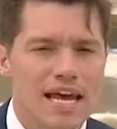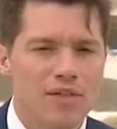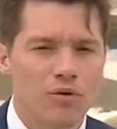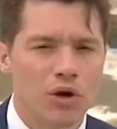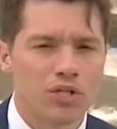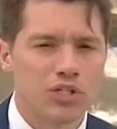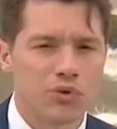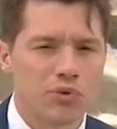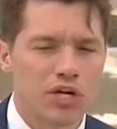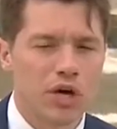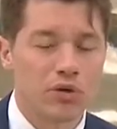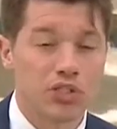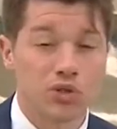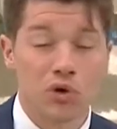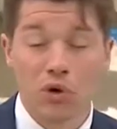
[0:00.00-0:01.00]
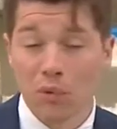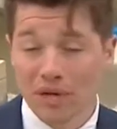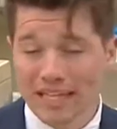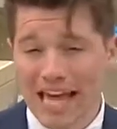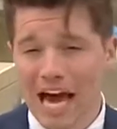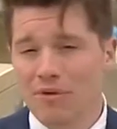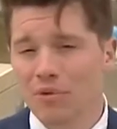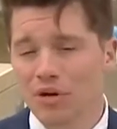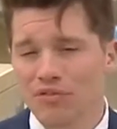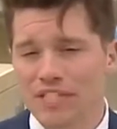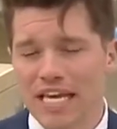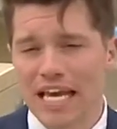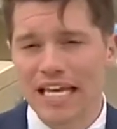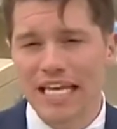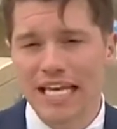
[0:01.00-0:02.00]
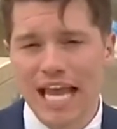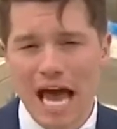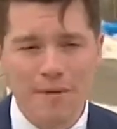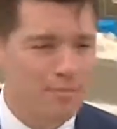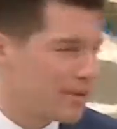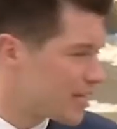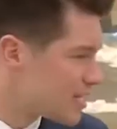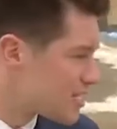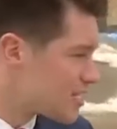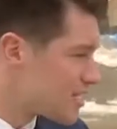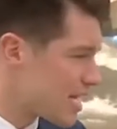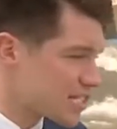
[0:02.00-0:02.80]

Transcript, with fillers: Now the Road to Rio Tour will now move to Indianapolis.